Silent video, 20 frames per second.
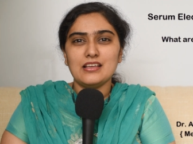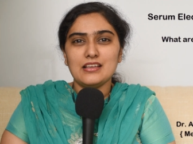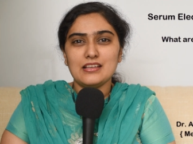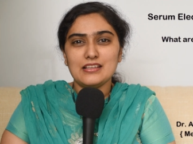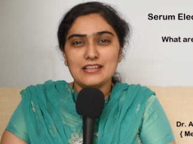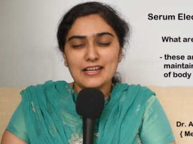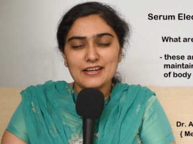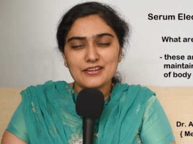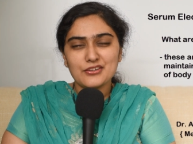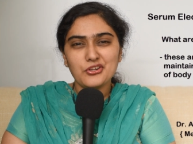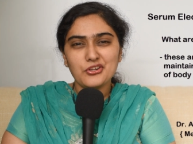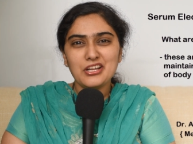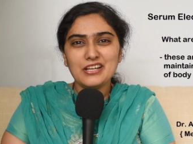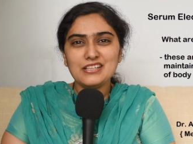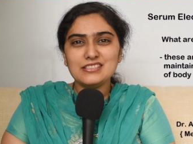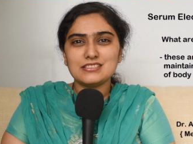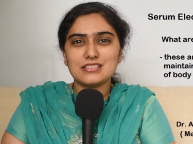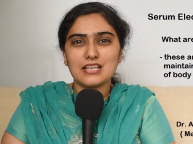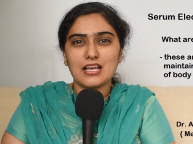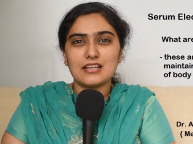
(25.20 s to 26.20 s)

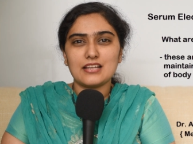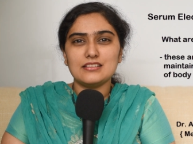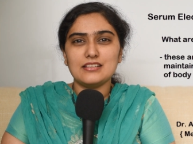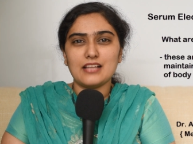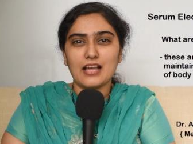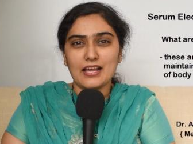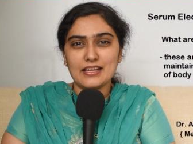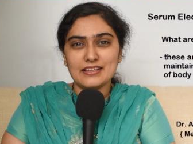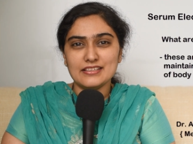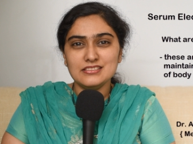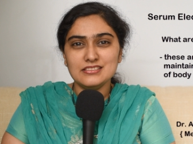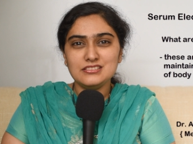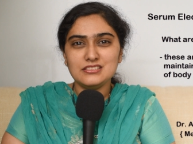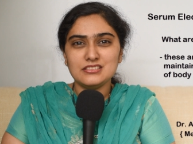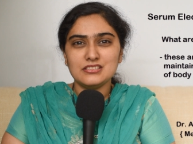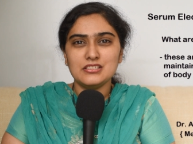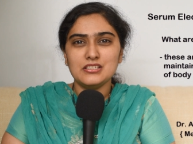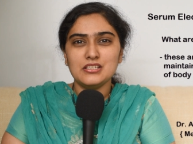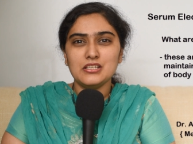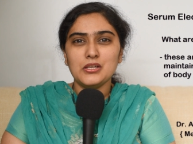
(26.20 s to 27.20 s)
Electrolytes are the
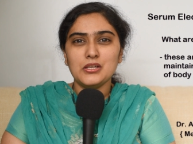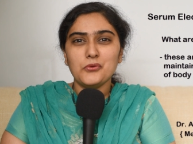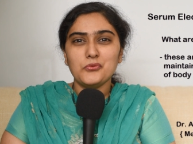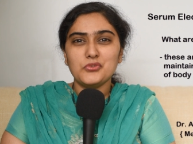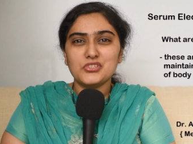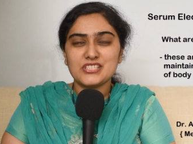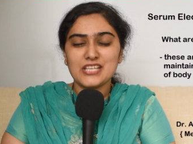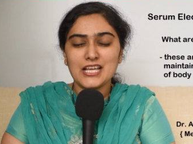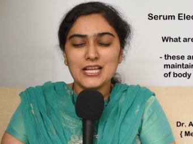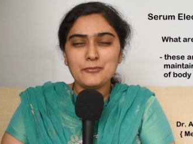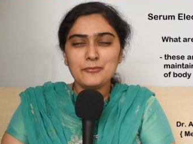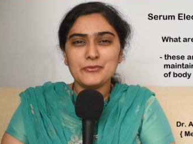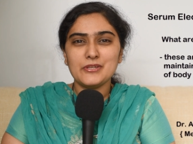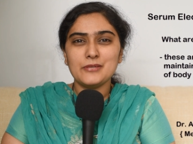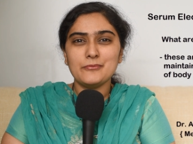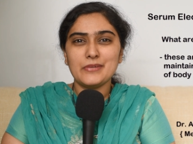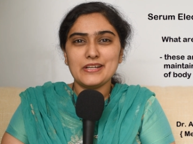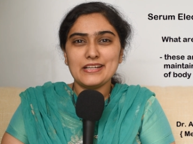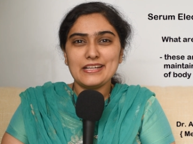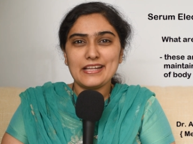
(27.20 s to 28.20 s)
ions which help
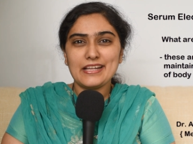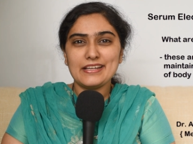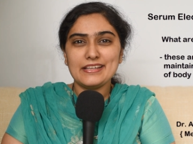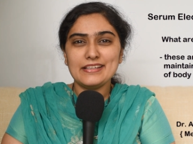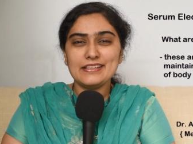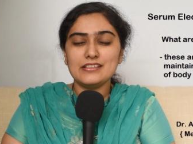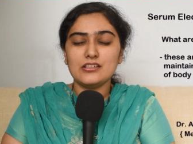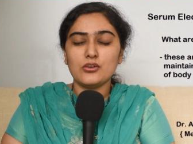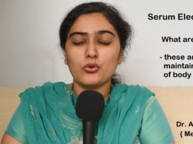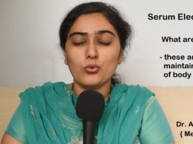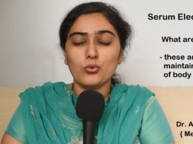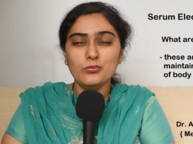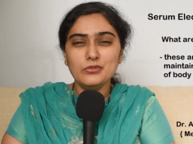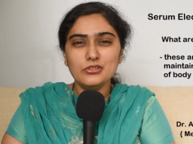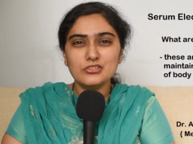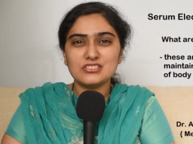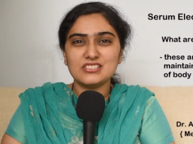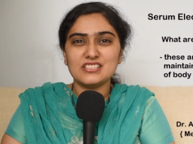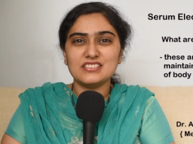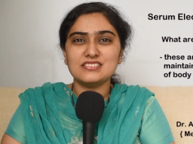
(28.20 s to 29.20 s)
in maintaining the
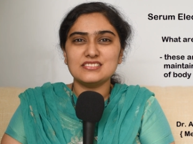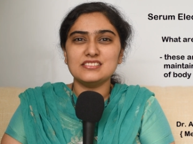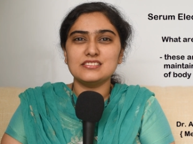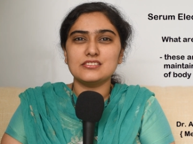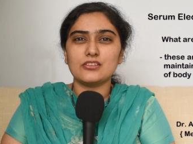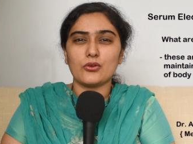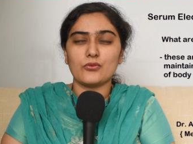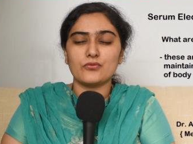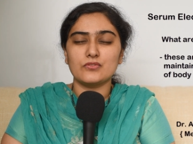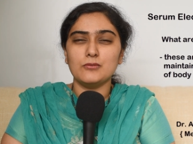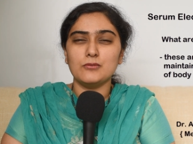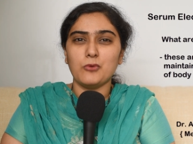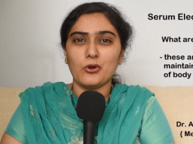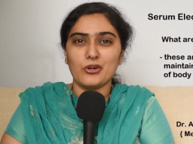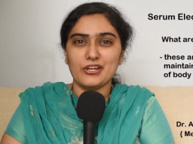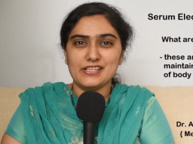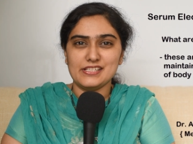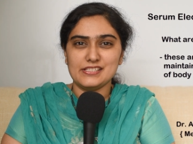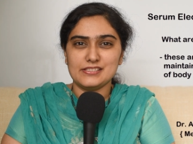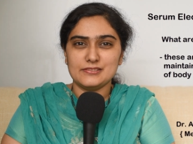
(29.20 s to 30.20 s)
homeostasis of the
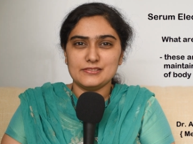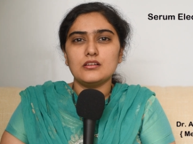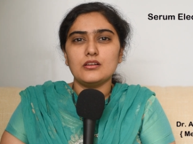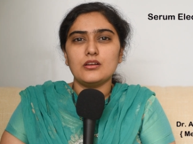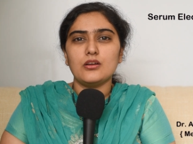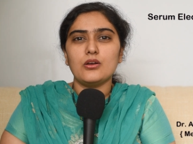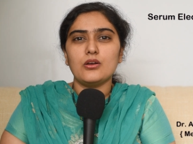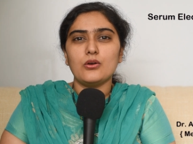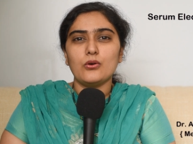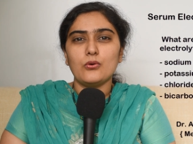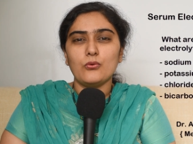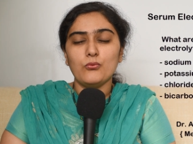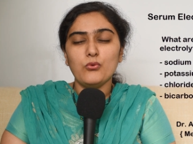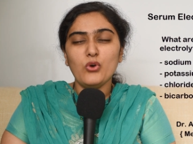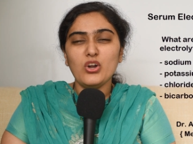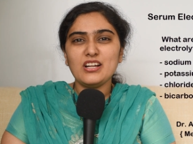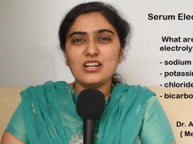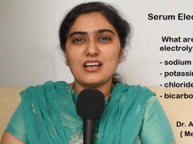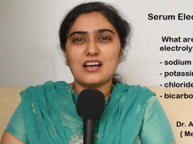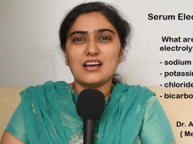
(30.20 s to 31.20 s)
body.
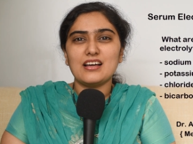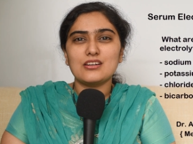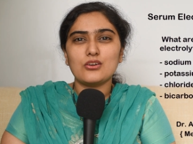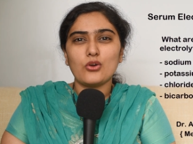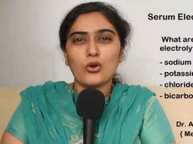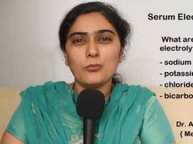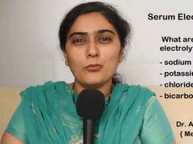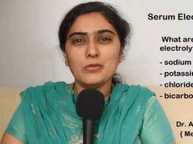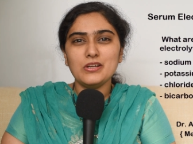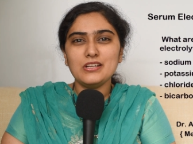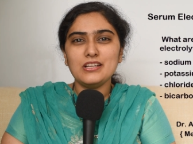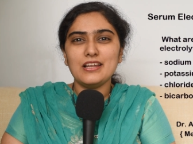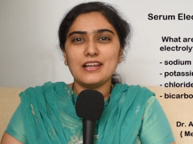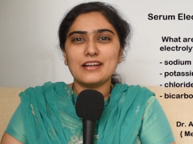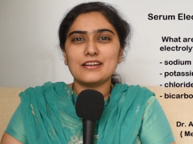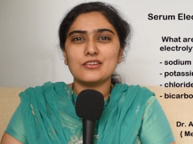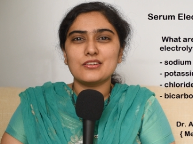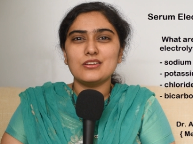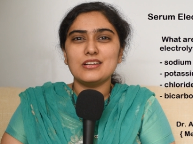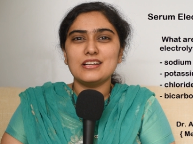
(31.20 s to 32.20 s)
What are common
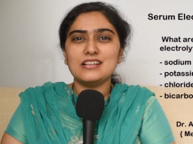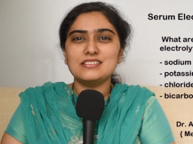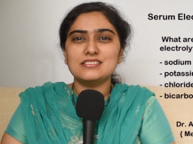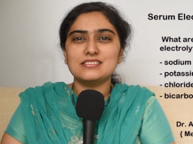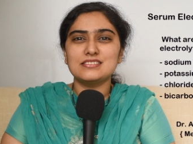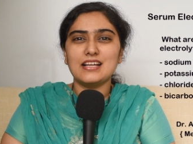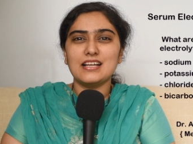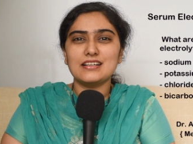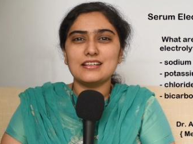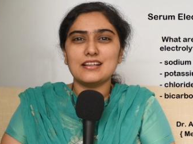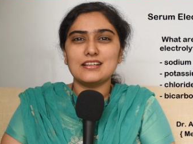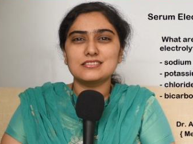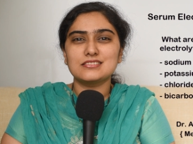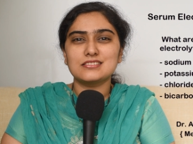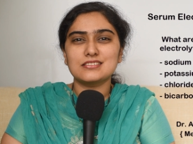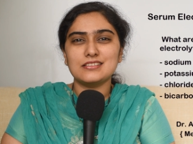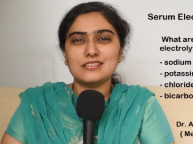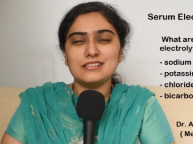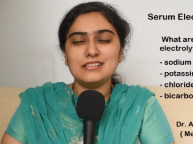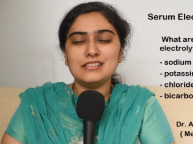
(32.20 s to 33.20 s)
electrolytes that are
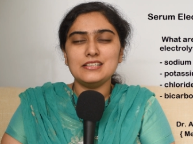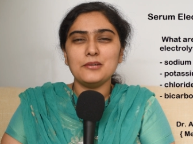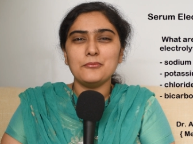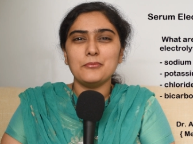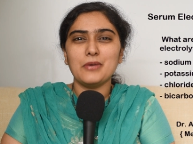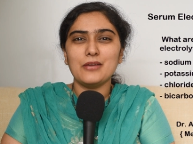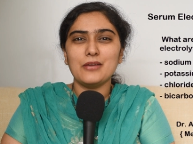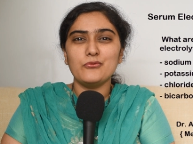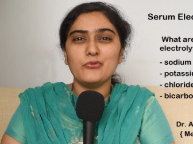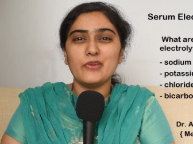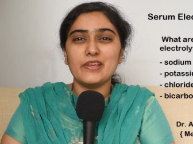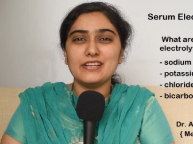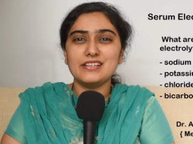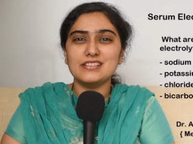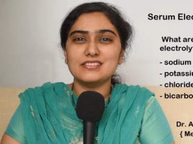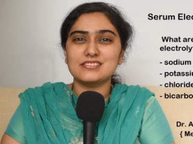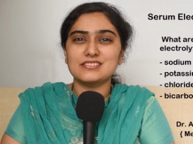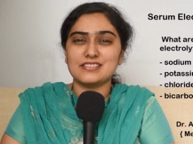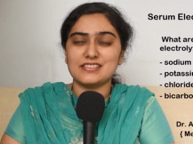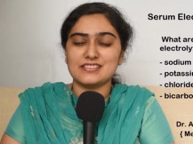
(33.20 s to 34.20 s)
screened by
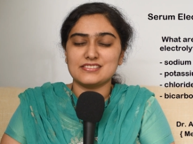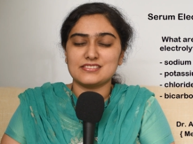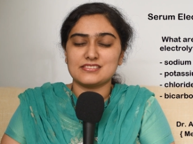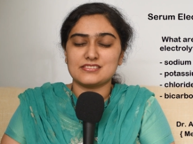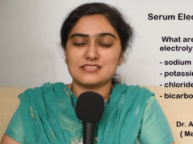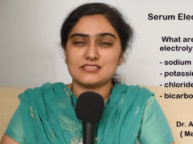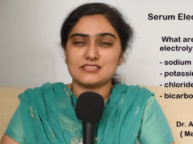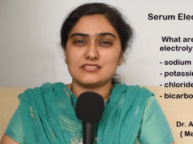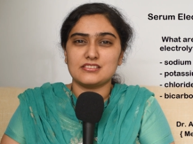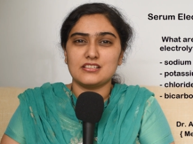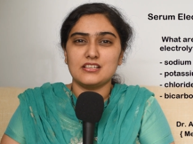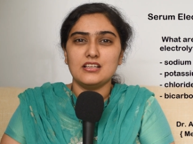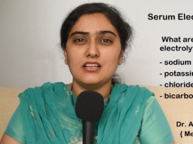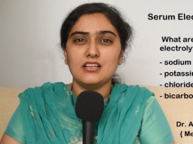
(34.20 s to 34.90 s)
various tests?